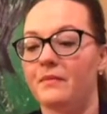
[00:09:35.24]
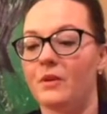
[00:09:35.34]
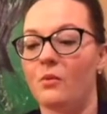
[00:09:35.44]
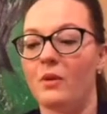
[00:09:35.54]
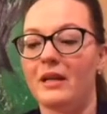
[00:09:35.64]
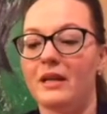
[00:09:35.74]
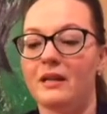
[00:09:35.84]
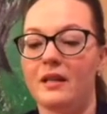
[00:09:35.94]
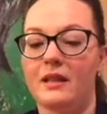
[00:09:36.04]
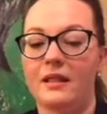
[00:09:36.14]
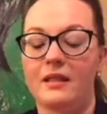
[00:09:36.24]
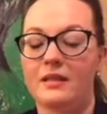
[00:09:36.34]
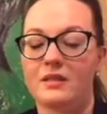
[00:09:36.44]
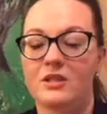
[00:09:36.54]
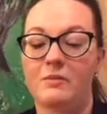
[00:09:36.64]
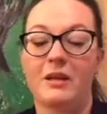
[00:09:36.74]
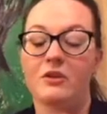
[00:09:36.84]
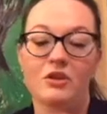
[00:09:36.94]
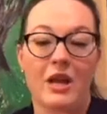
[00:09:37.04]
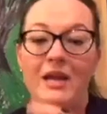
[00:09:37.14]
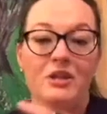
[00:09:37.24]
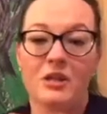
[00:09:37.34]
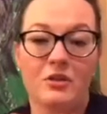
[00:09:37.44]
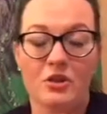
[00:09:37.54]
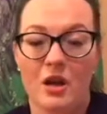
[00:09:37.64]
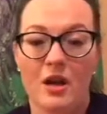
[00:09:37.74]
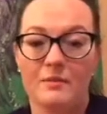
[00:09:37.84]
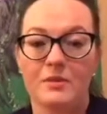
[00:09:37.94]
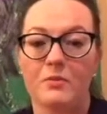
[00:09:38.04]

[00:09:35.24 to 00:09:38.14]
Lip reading: wanting to be changing jobs,